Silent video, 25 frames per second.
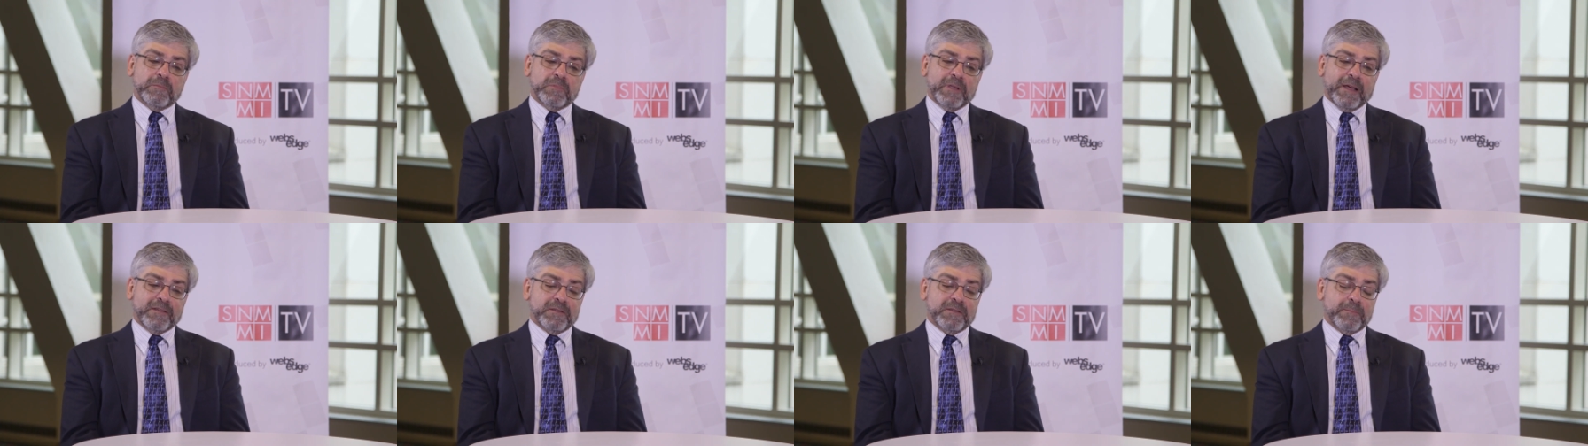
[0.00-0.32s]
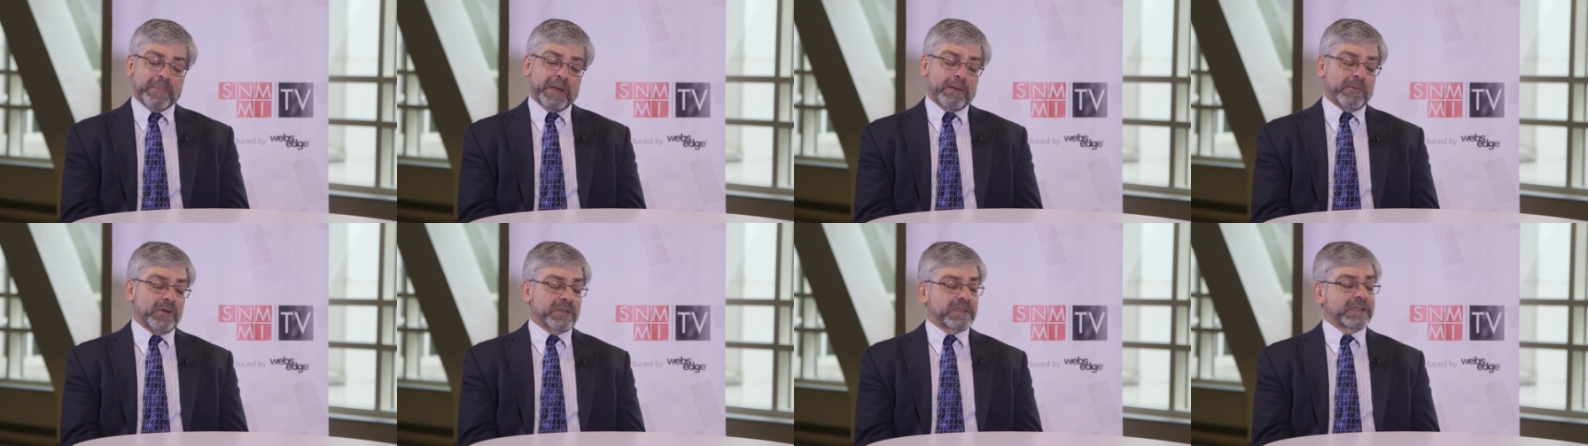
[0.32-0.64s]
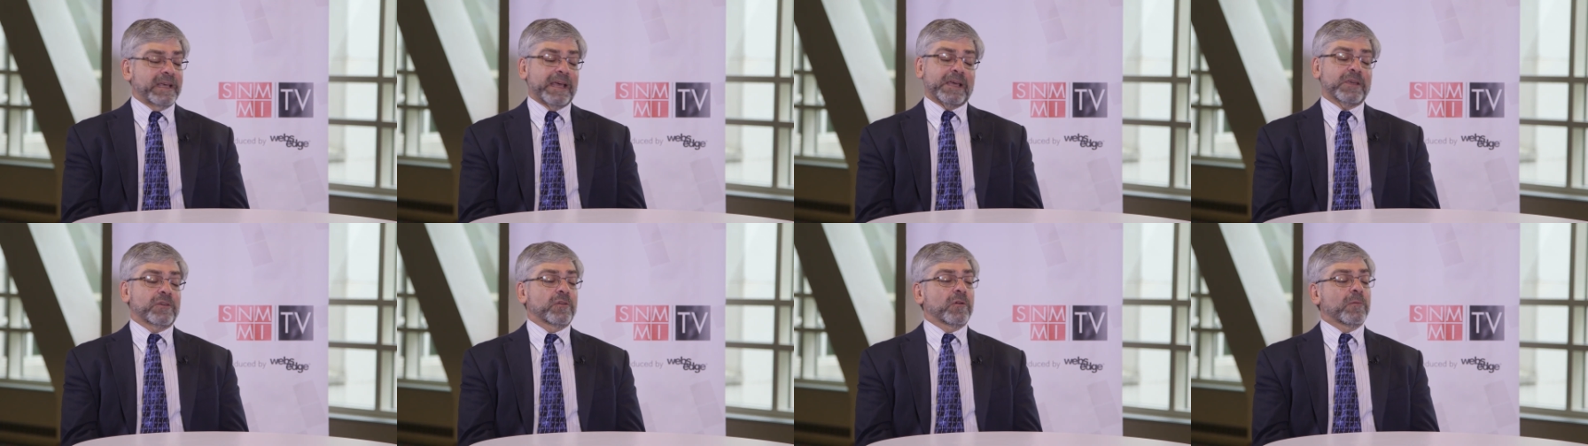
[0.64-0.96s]
to be able to
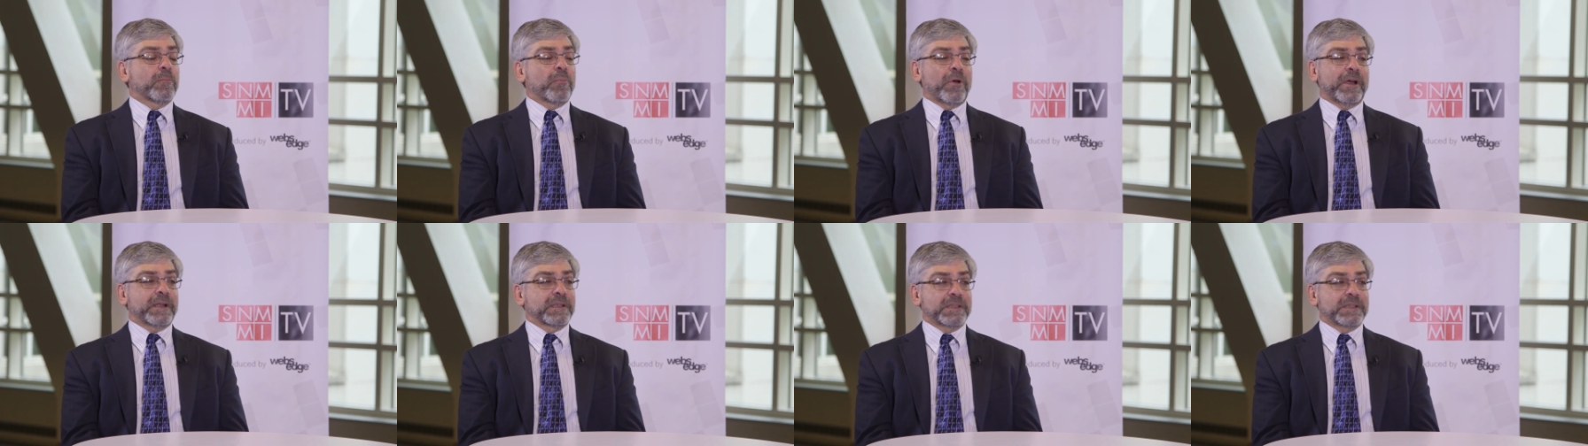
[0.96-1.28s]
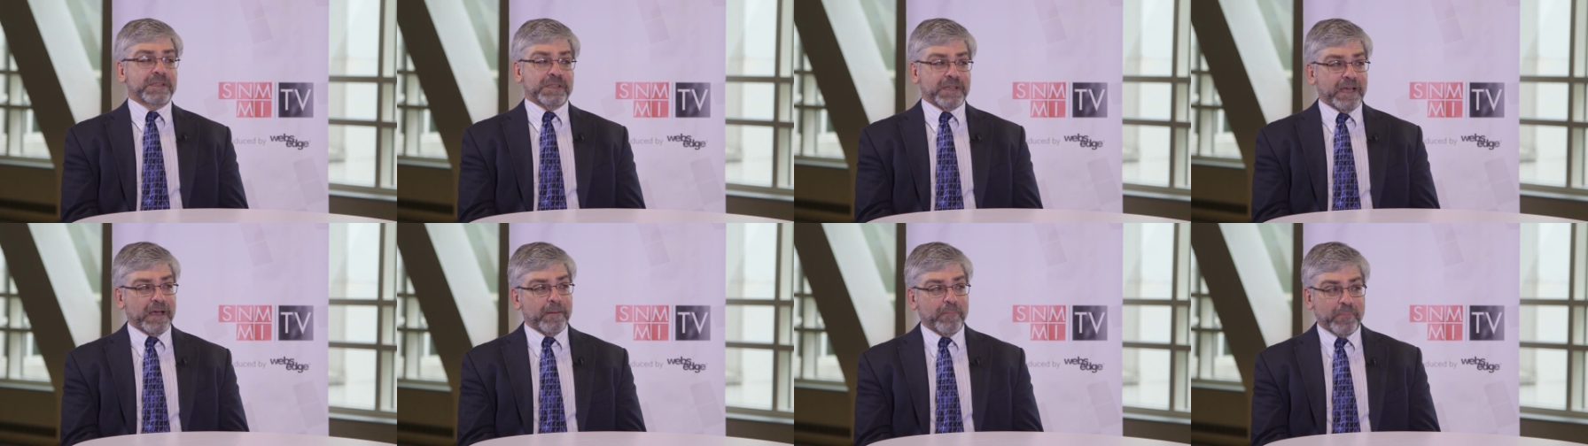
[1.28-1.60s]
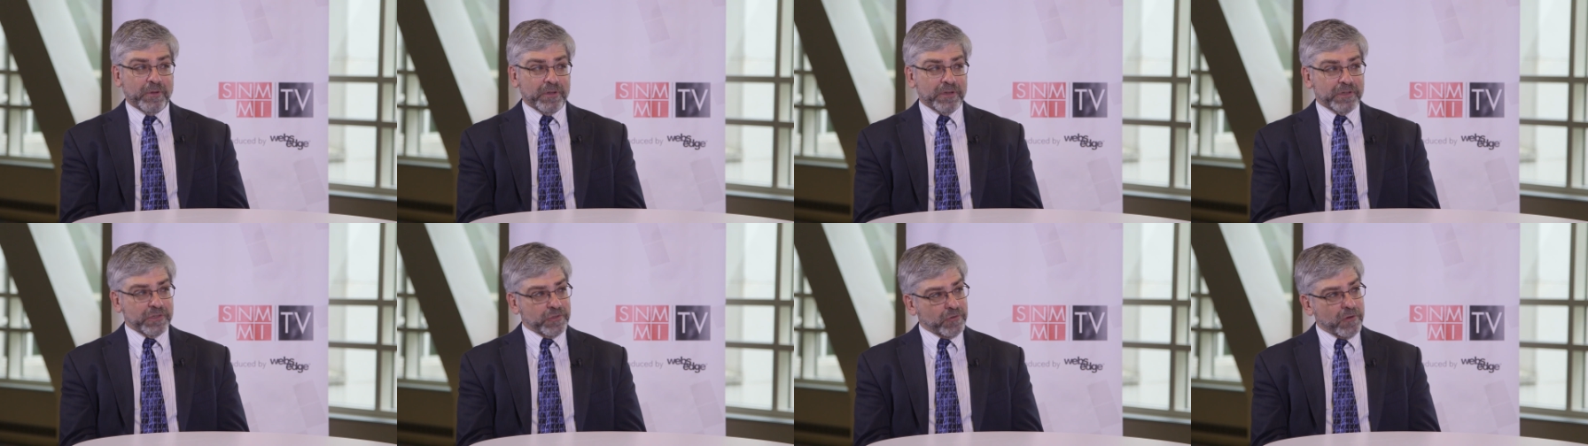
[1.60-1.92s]
take your brain
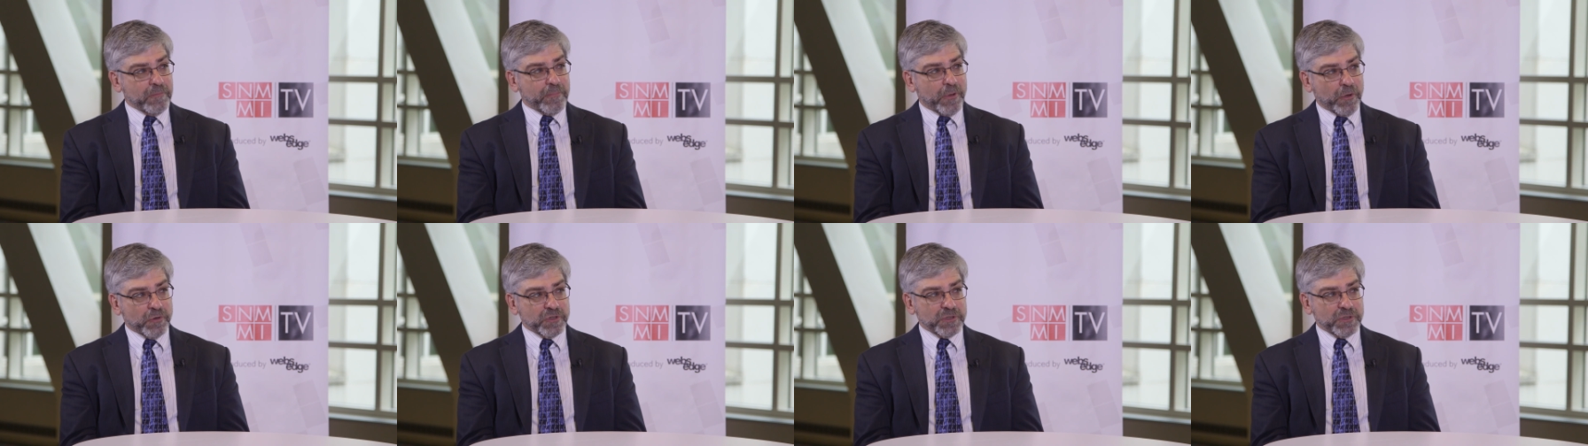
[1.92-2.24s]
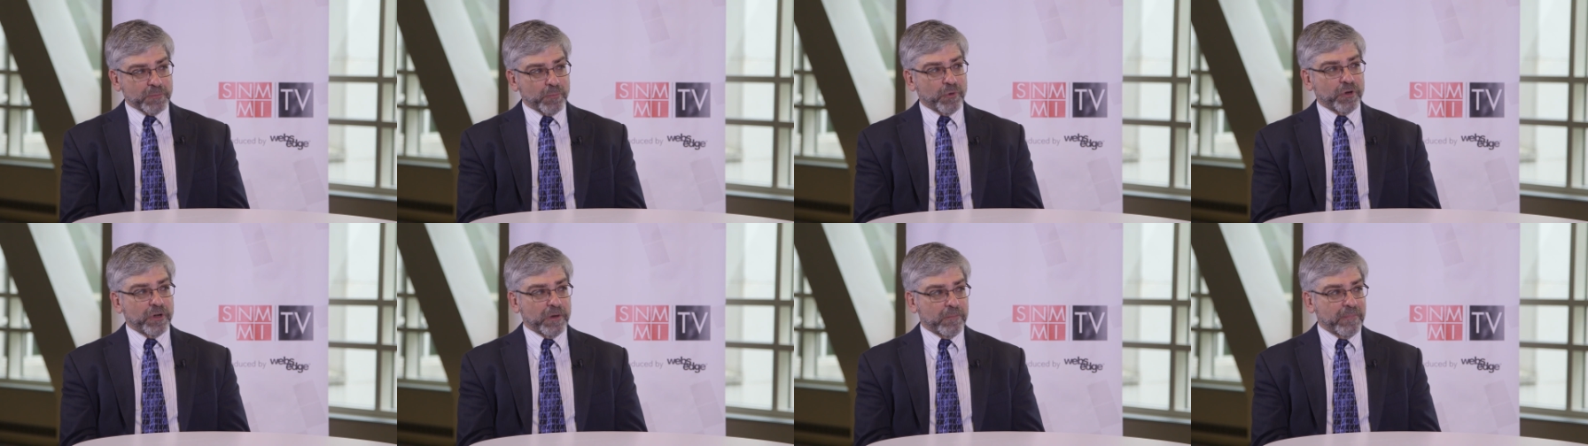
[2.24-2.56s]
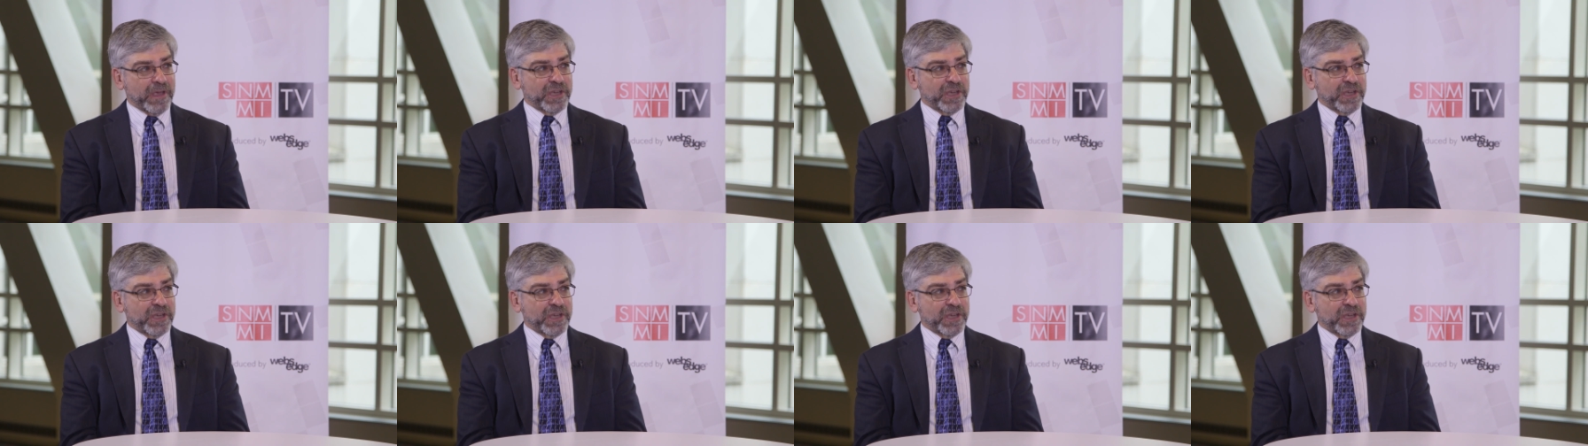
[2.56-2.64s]
sample and do a postmortem